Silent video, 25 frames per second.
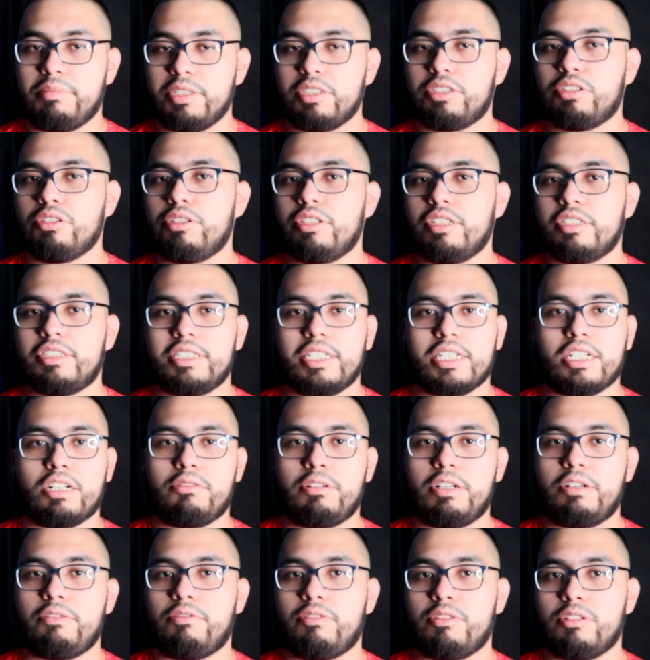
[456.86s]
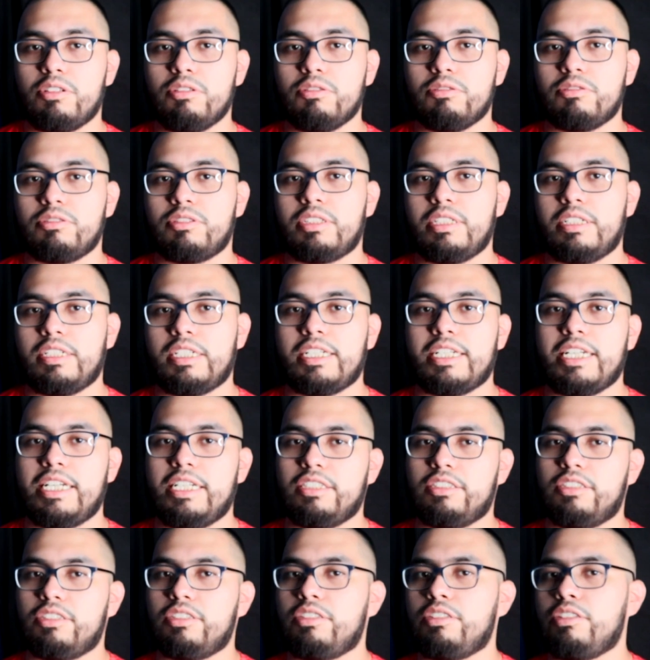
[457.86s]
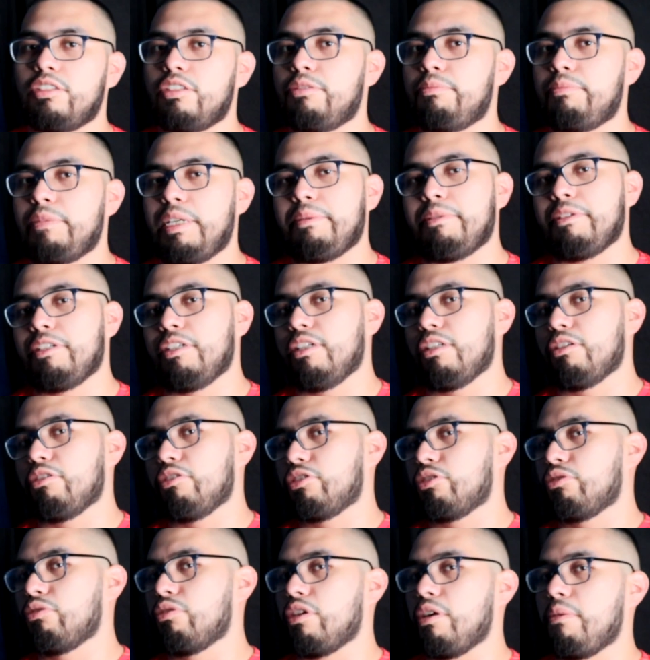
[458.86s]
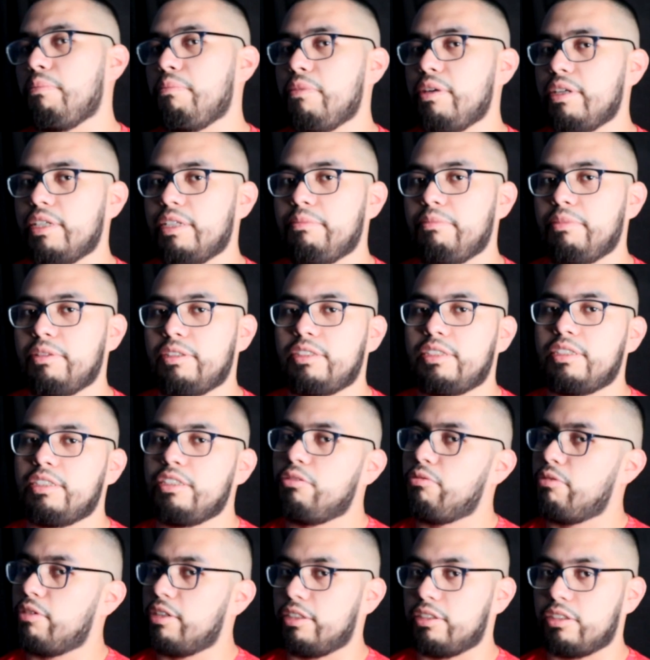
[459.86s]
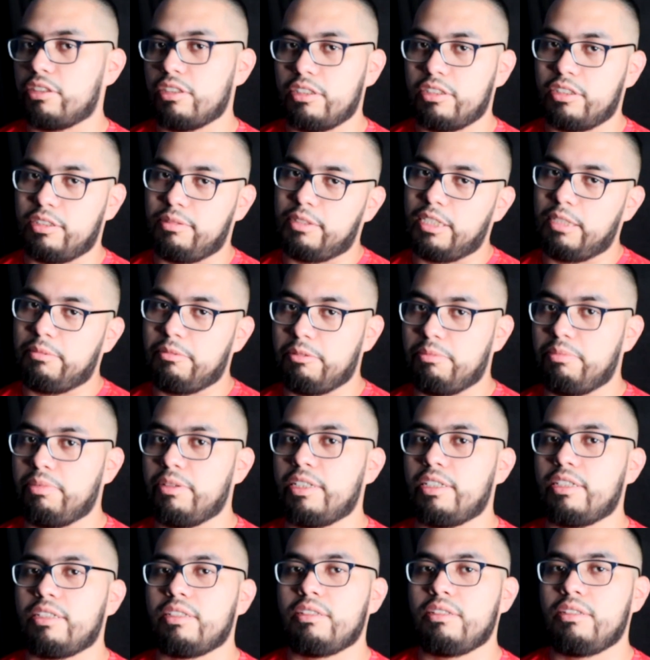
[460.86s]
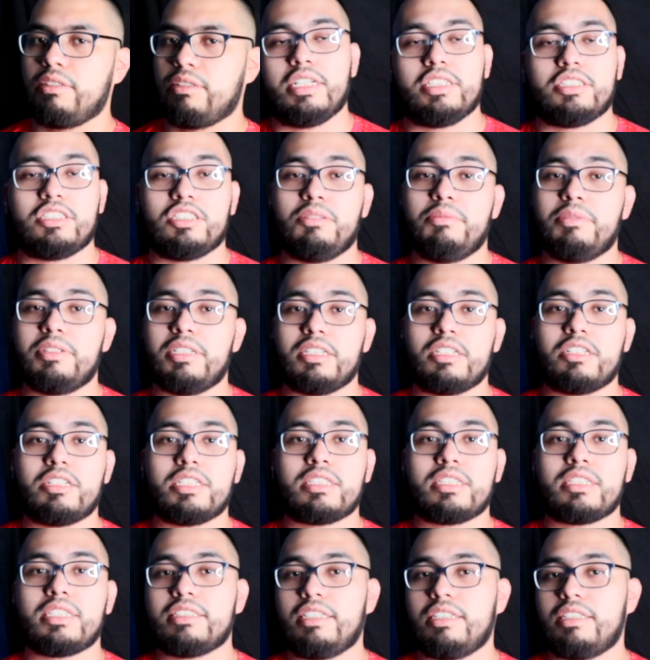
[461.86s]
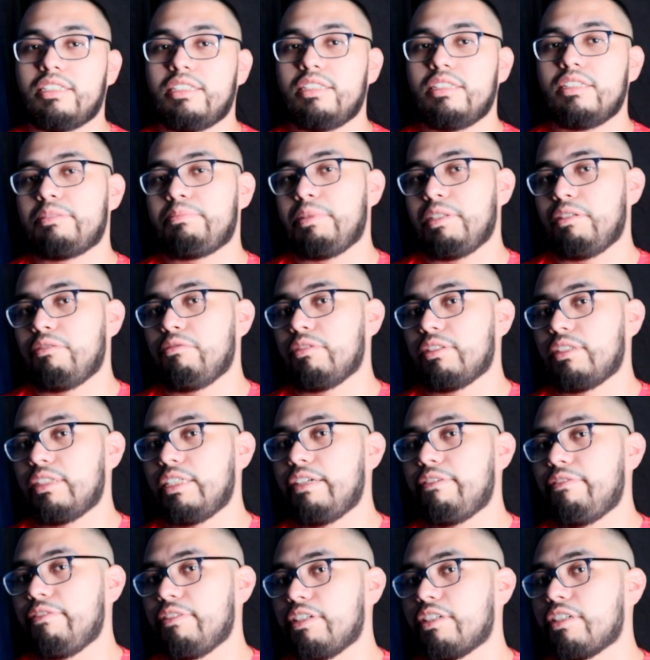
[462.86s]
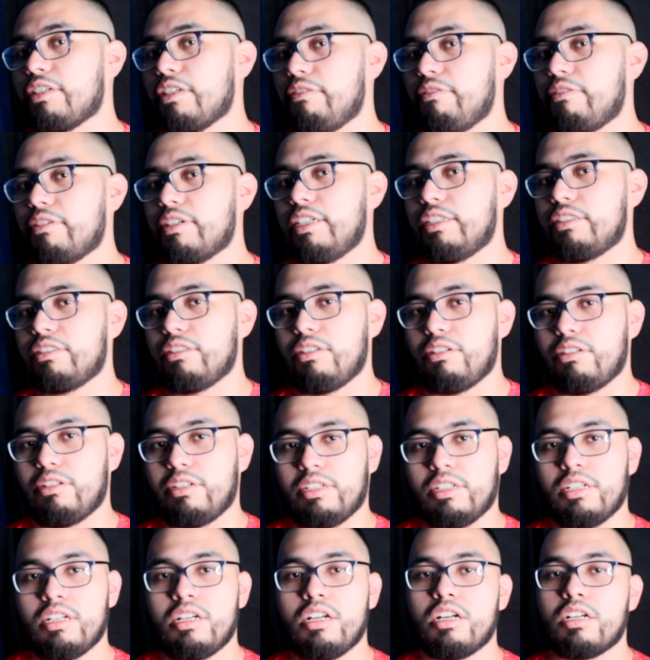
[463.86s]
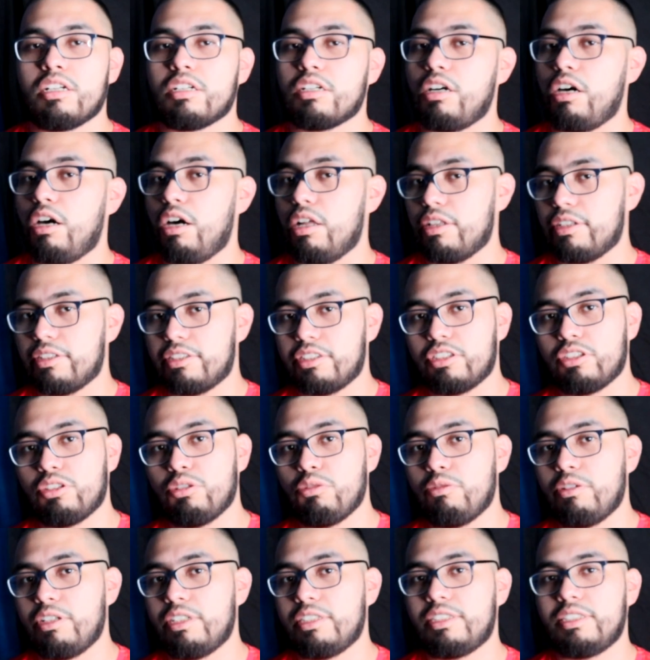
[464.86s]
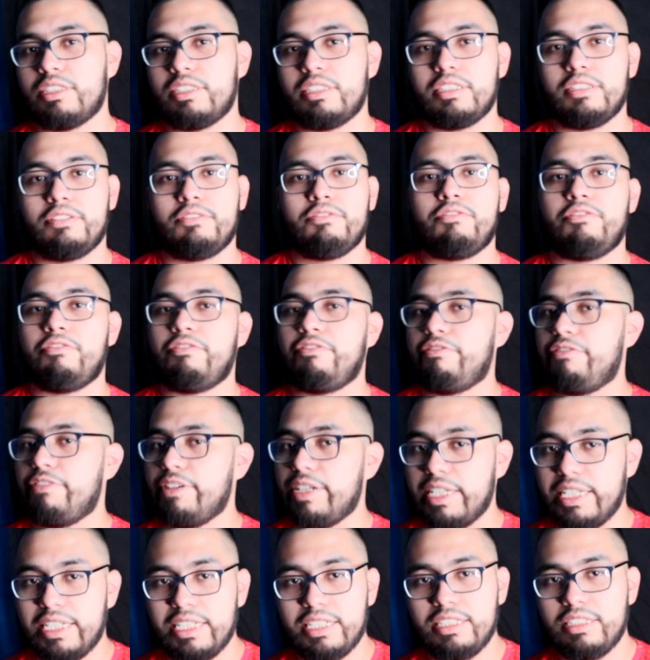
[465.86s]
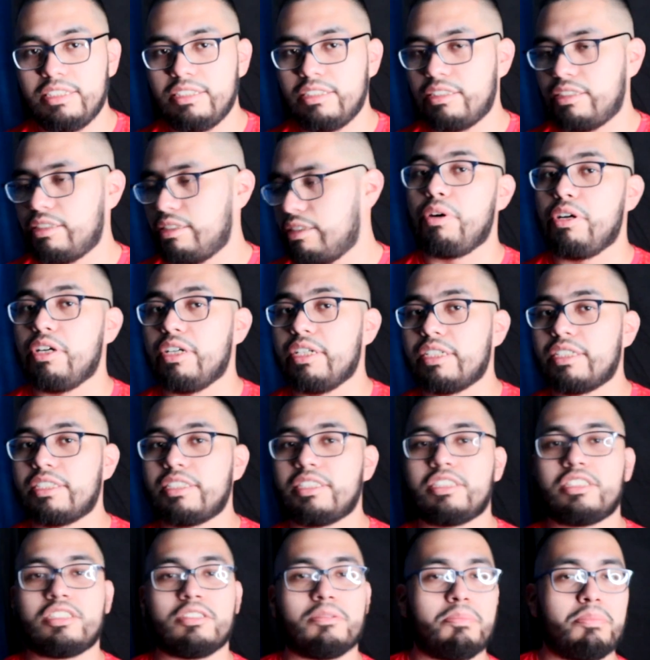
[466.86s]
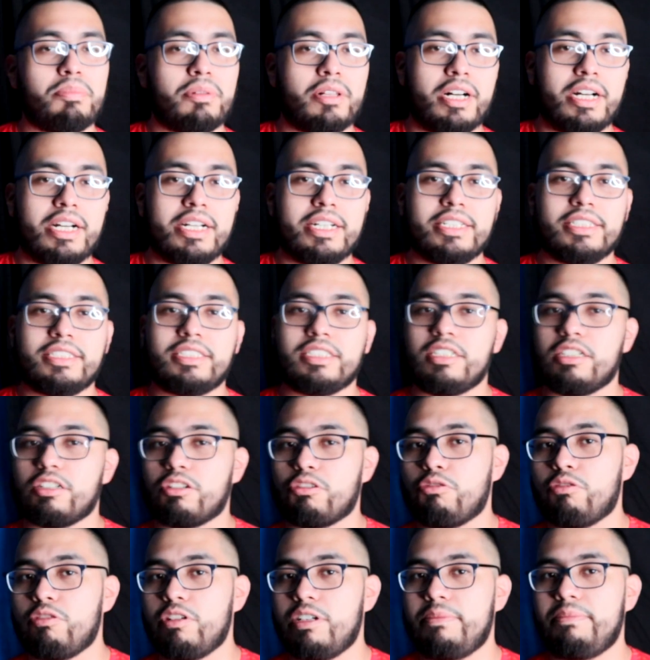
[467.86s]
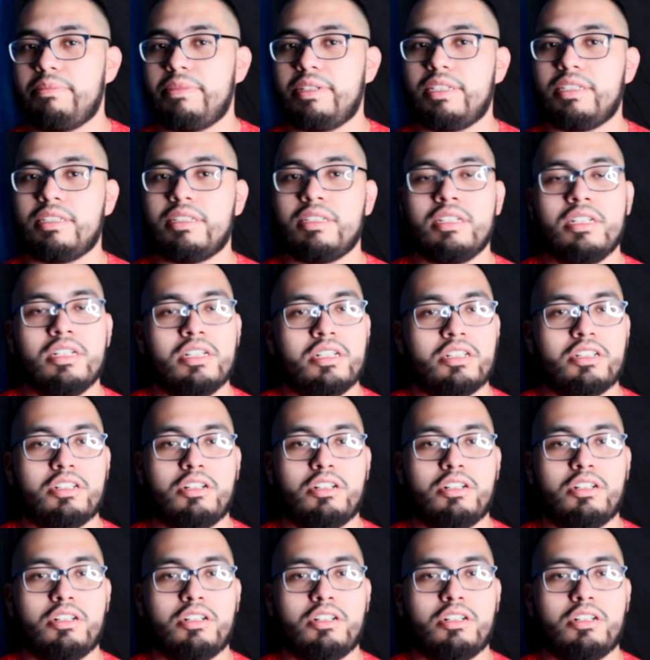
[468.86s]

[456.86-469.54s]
be sure to check around for those in case maybe you're a little short on money but still want to start some type of plan. Now, some of the things that this plan will definitely cover, guys, are college tuition, fees, books, supplies, equipment,